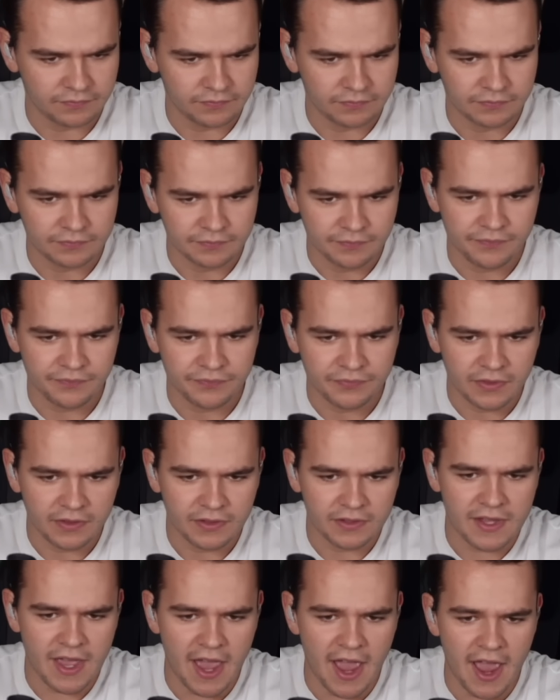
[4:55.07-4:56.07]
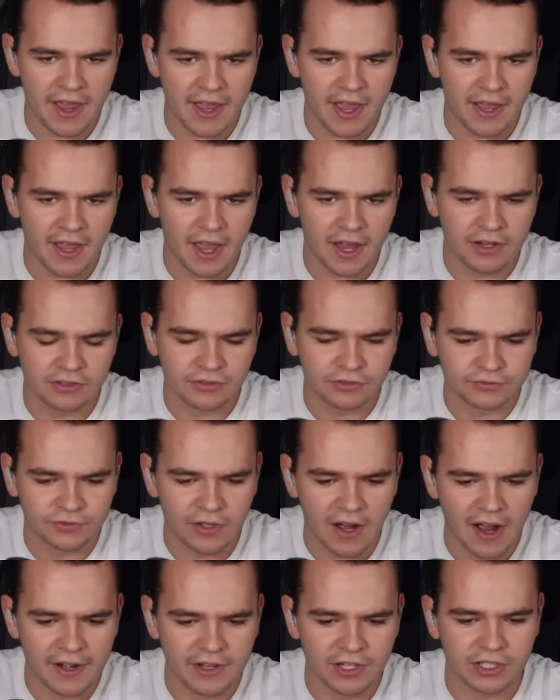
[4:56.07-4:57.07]
pull up. Yeah, yeah, yeah, you're
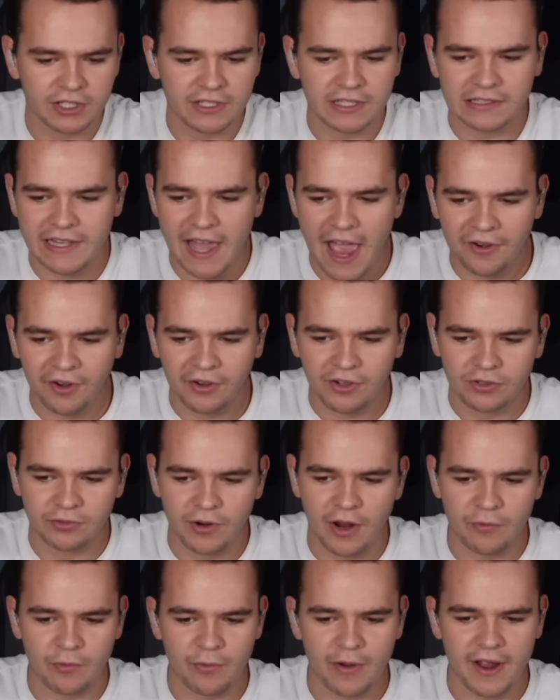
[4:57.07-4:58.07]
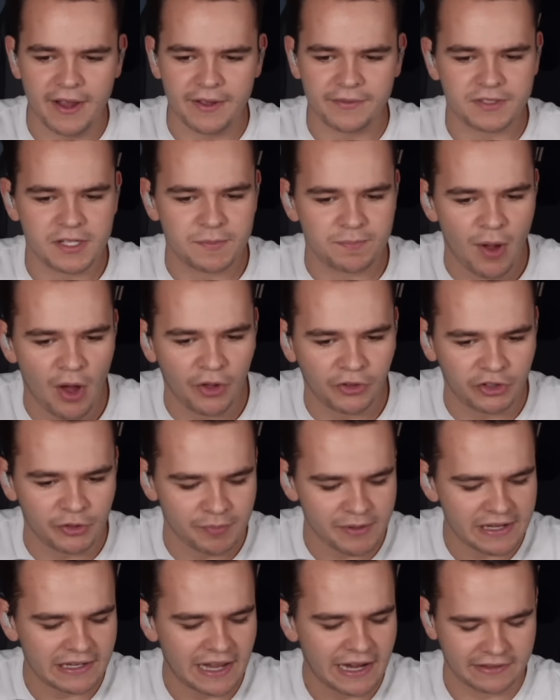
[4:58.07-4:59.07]
fine. You're going to land on a runway. It's a supposed
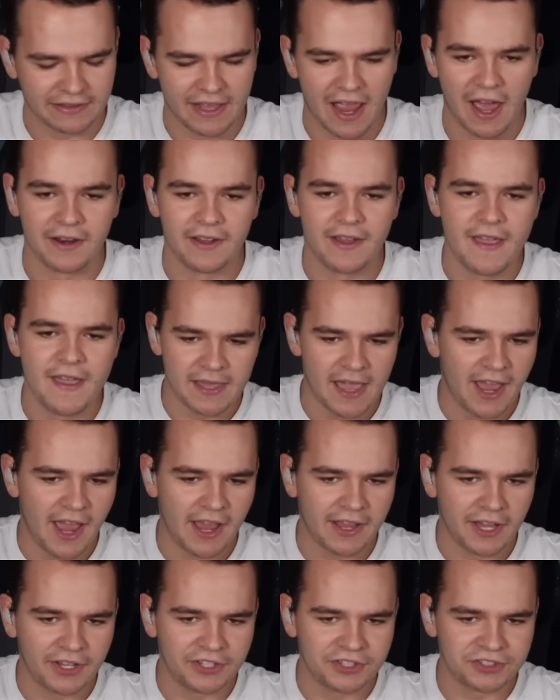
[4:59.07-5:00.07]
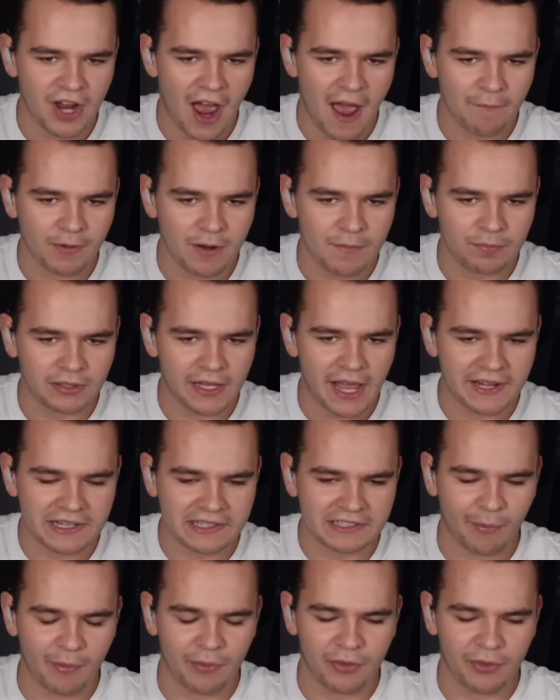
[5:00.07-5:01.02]
to be like that. Yeah. Stop complaining,